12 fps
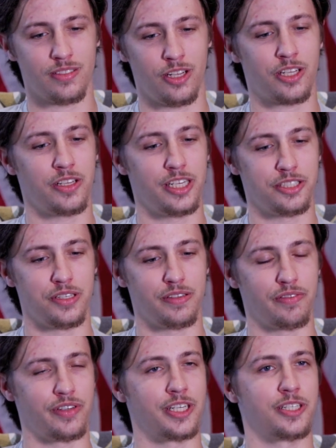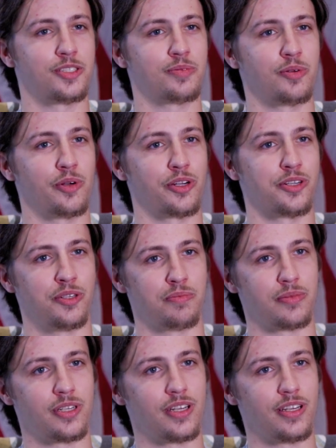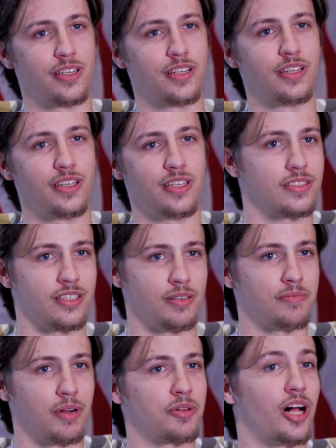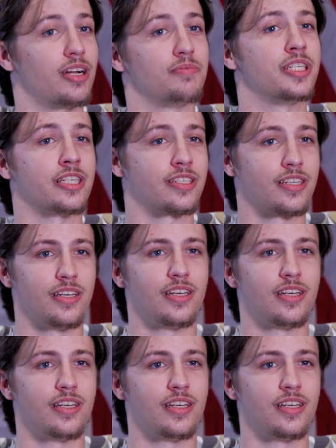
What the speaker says: luckily I do have a very good support group, and I'm glad I'm here.